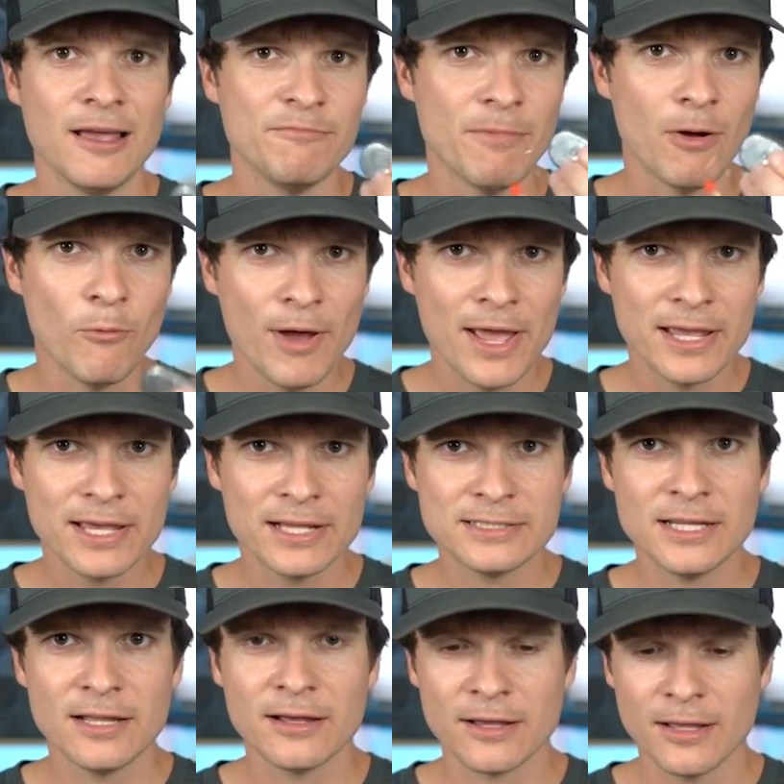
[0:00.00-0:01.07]
if my weight
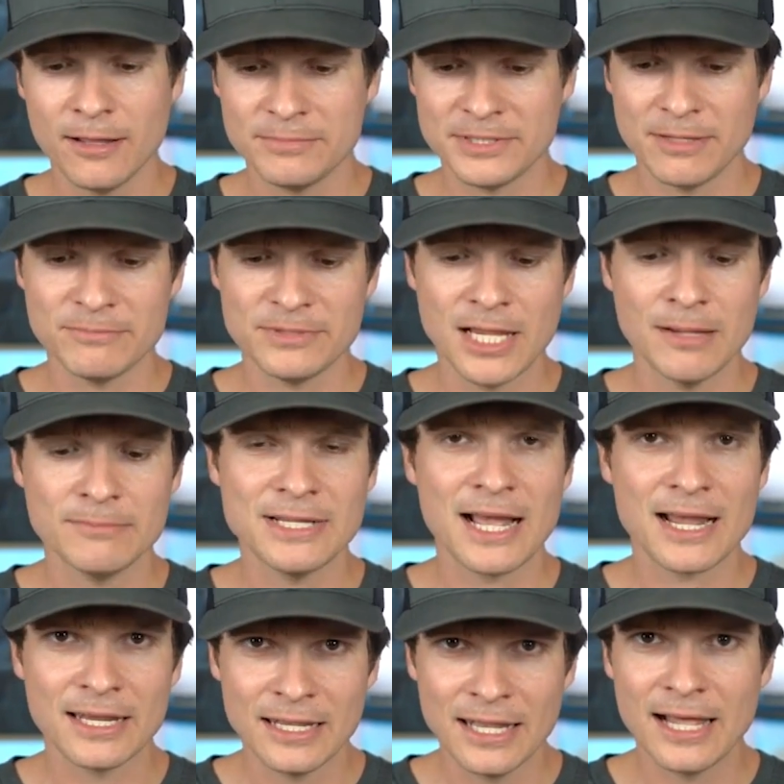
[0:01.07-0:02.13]
gets hung up, sometimes
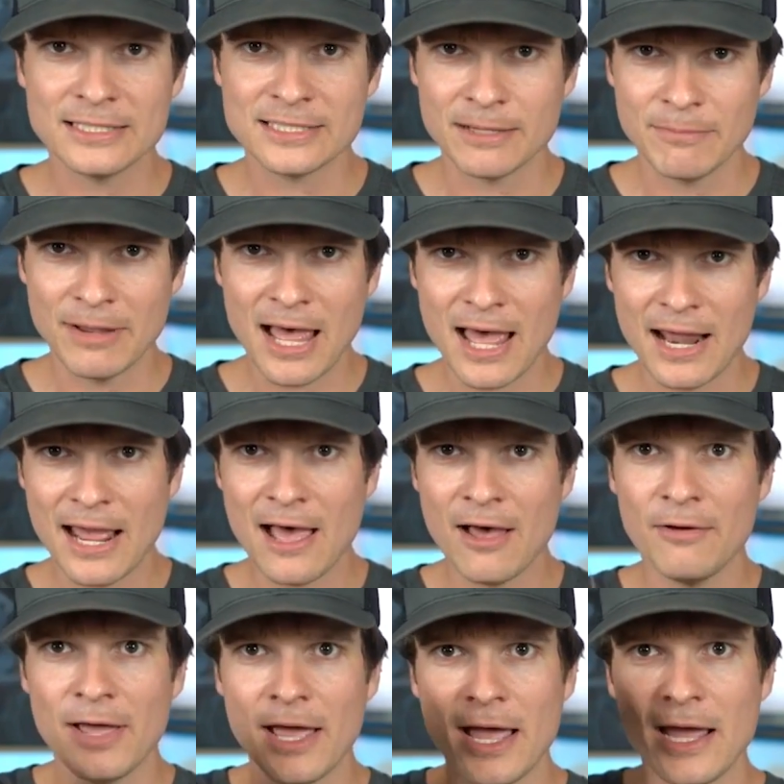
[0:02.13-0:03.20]
I can let some line
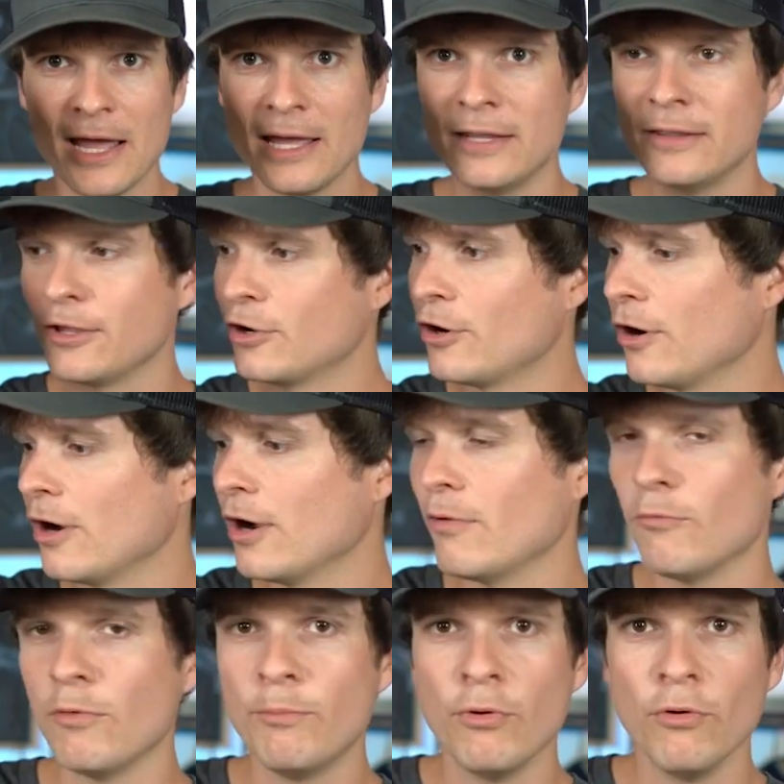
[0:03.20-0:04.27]
out and the
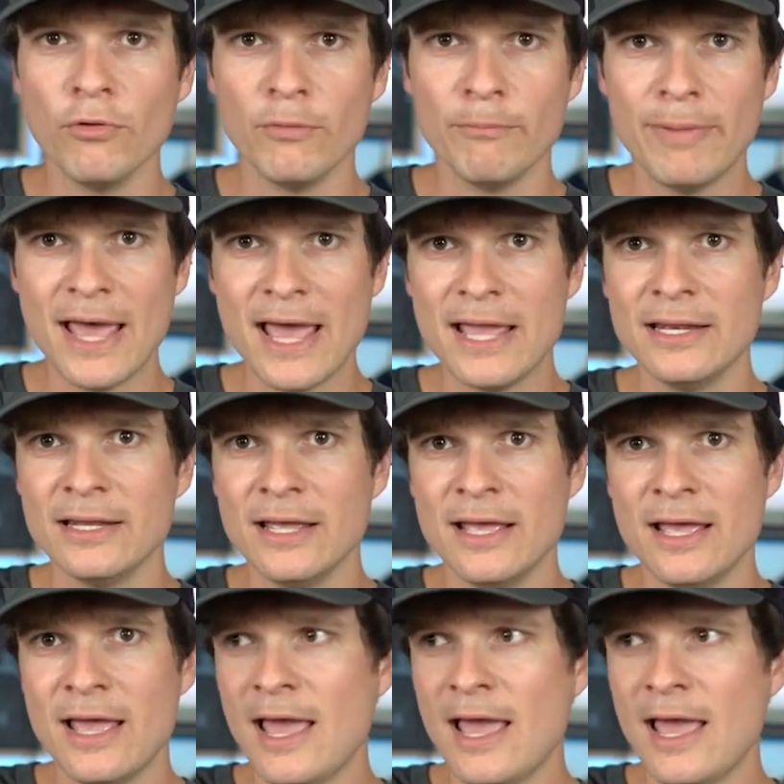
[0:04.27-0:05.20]
current will pull the bait,